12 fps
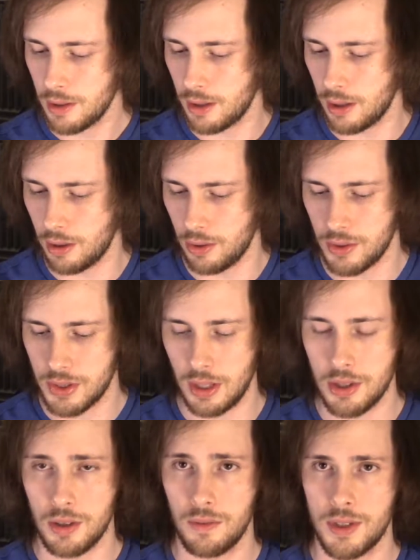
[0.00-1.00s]
There's
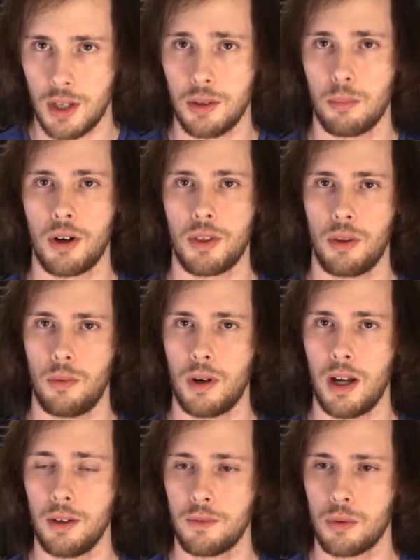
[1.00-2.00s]
Legend of Zelda Breath of the
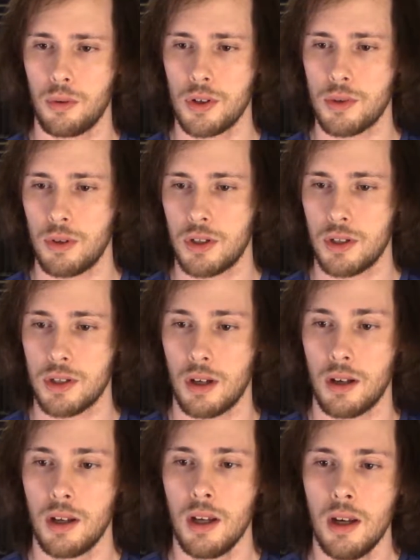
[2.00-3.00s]
Wild, of course, which is a